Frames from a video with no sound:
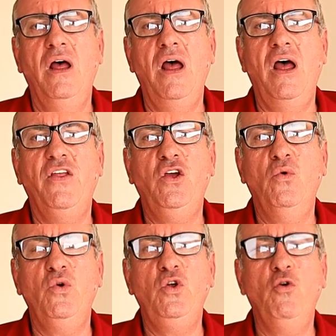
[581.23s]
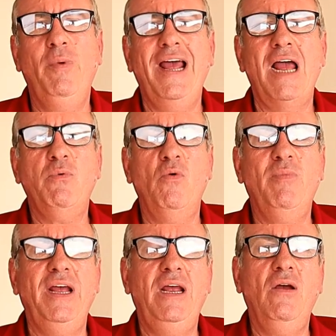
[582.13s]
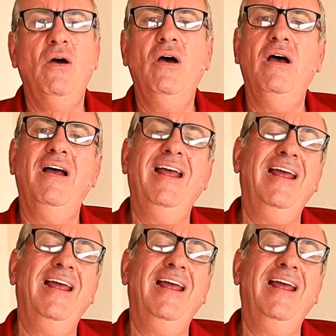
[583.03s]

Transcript: uh, you'll, you'll be able to be uh,